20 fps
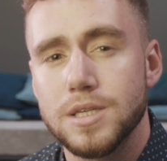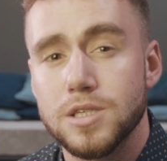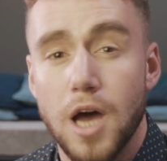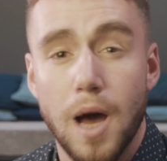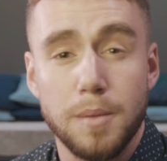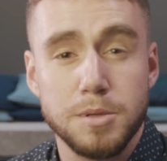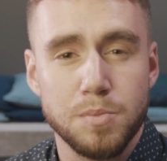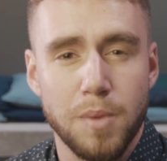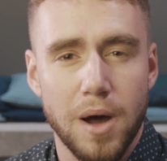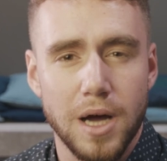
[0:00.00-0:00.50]
the
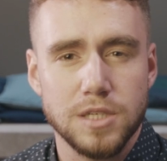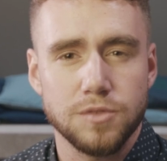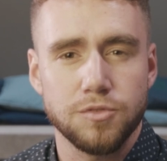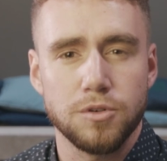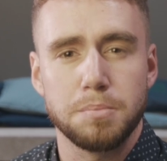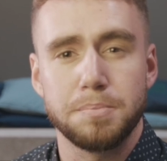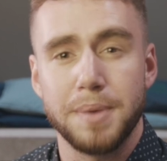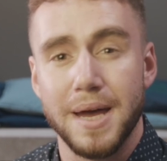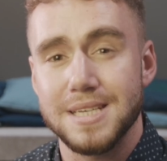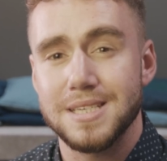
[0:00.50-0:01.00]
top spots
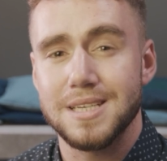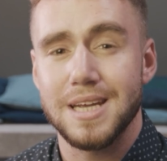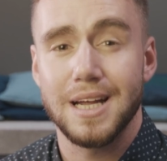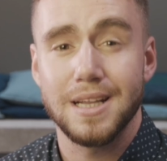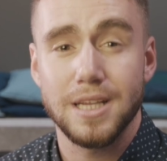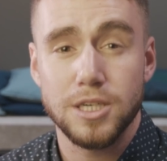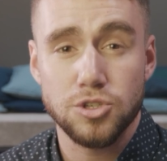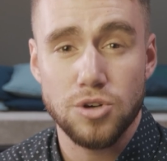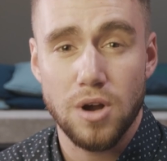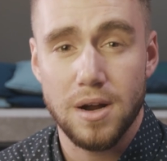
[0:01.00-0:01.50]
for best
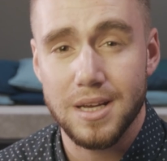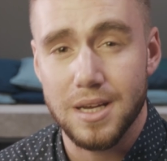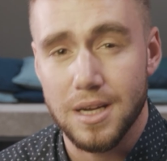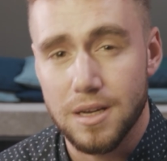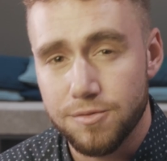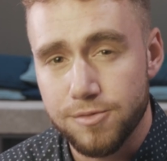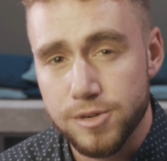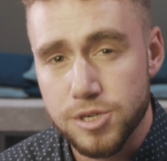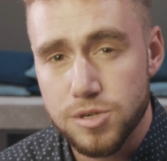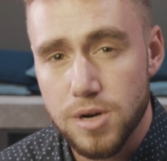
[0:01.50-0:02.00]
electronic
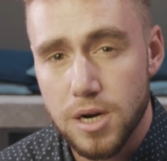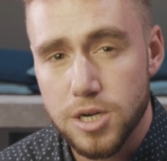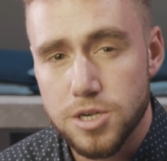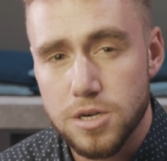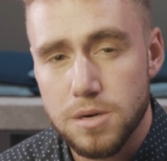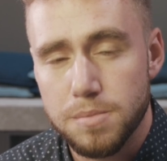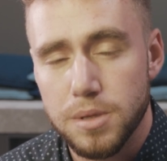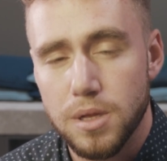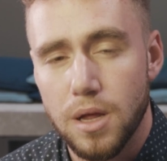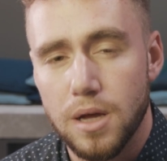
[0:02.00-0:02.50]

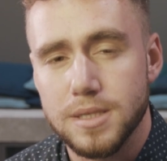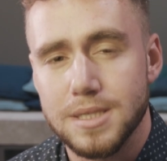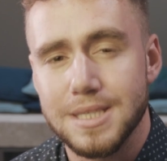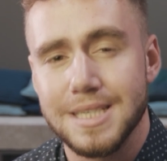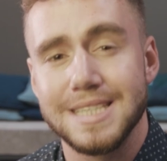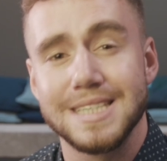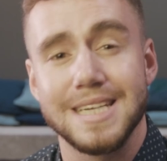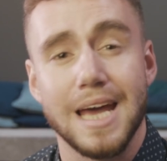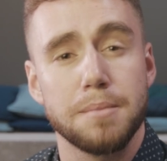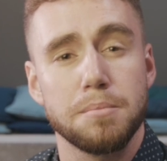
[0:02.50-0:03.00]
infrastructure belong
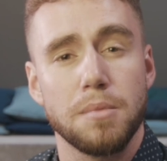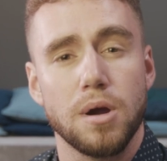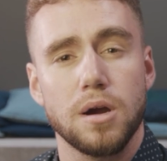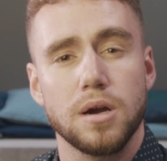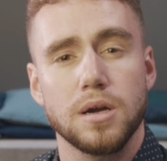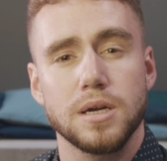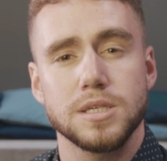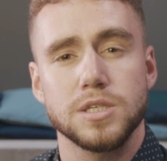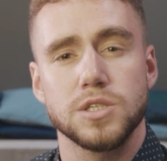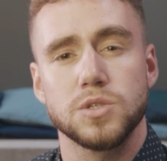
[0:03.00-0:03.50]
to
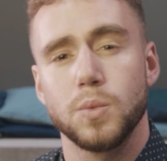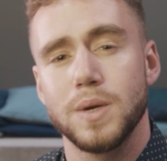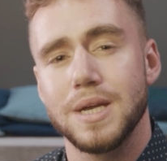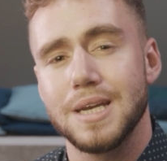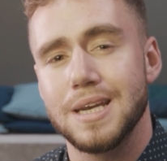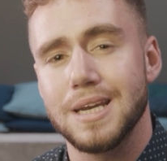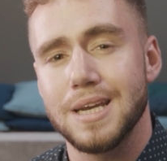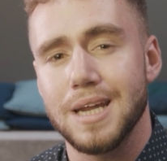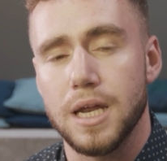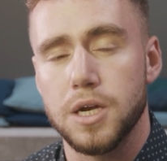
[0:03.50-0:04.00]
Denmark,
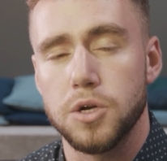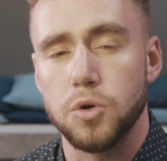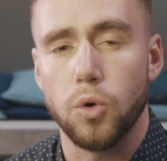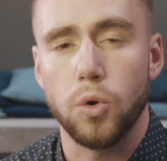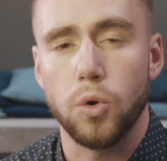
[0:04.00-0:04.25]
Sweden, and